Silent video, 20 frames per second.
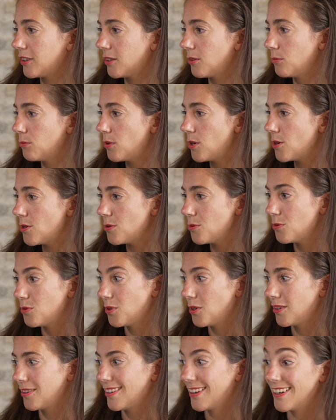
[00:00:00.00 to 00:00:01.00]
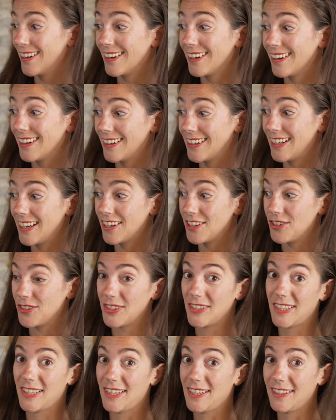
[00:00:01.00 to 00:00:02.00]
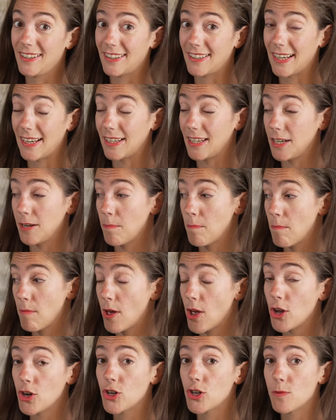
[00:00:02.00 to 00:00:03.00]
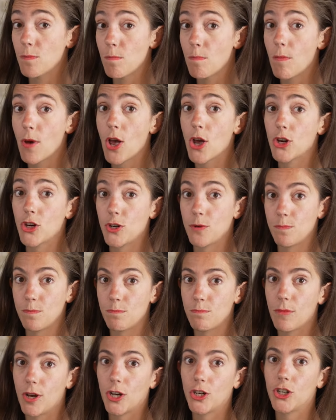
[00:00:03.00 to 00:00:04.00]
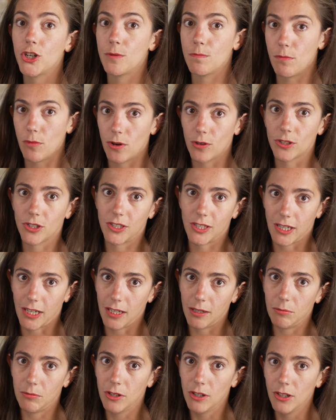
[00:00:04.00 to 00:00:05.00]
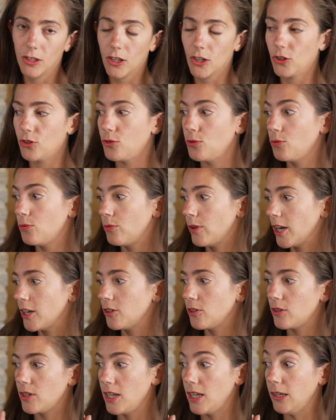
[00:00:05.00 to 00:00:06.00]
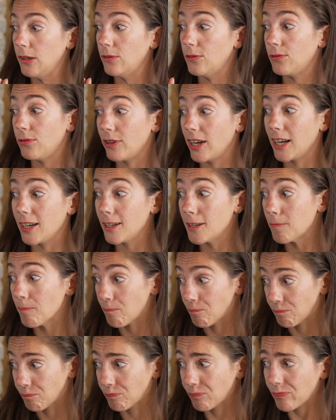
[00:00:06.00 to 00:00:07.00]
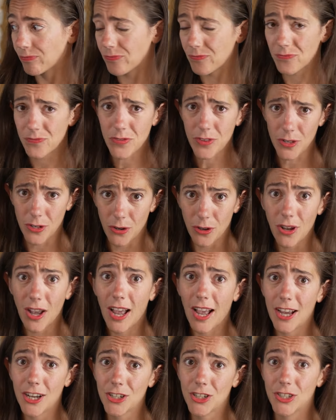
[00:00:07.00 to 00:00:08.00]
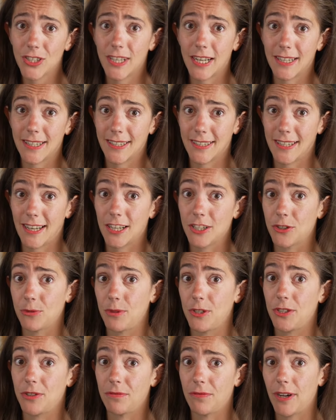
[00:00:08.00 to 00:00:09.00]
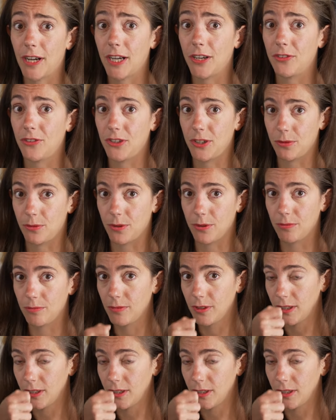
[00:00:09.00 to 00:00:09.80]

Woo! Here you see it's taking much more time to finally find a hash that starts with 50.